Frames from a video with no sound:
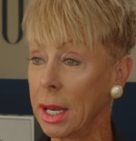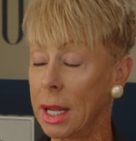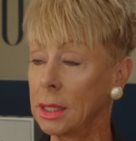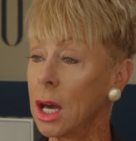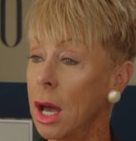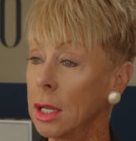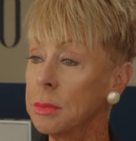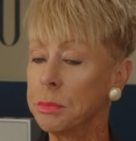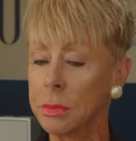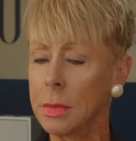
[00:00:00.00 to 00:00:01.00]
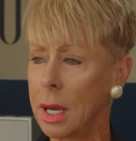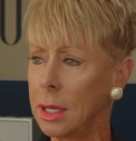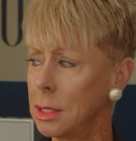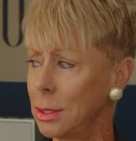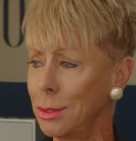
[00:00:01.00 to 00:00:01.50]
And I thought, I
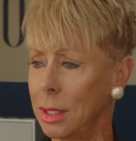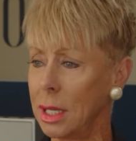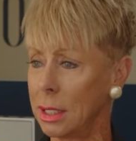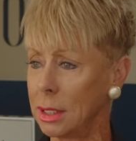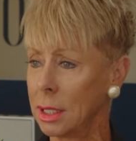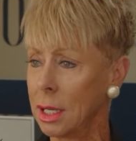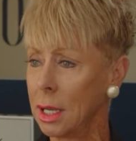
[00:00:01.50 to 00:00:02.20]
can do this.